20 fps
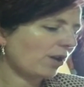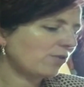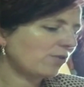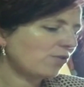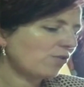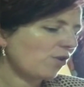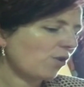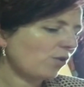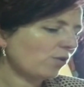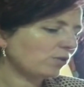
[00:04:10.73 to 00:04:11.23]

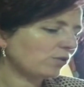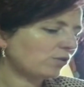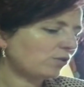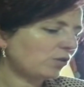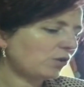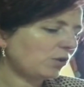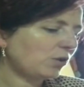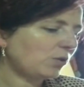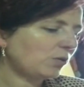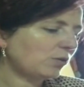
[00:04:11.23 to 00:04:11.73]
not
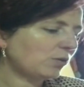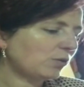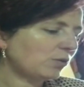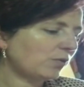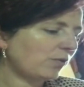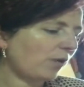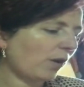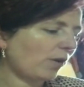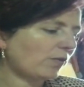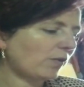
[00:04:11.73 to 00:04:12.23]
too sort
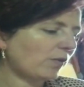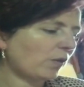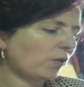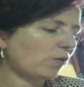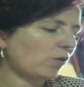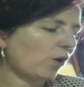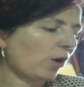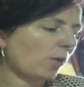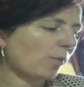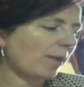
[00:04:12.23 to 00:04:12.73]
of over the
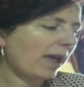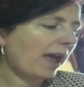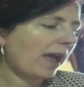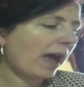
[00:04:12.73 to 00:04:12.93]
top,